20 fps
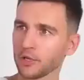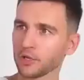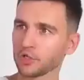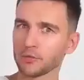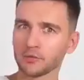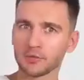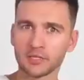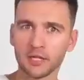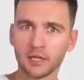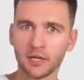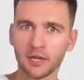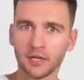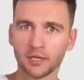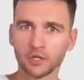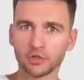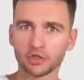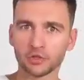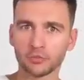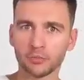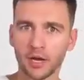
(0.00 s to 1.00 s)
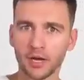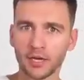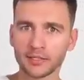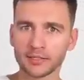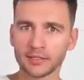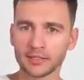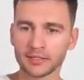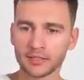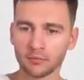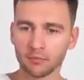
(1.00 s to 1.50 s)
and the more it
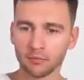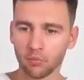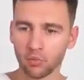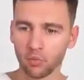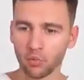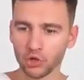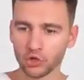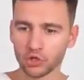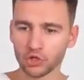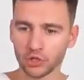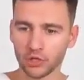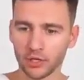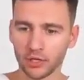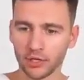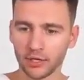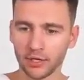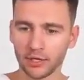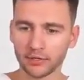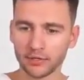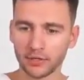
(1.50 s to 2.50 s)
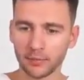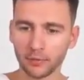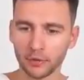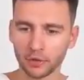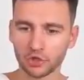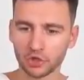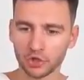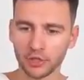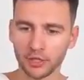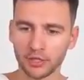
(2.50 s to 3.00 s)
compresses, the more tension builds
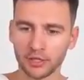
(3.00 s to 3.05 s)
up in the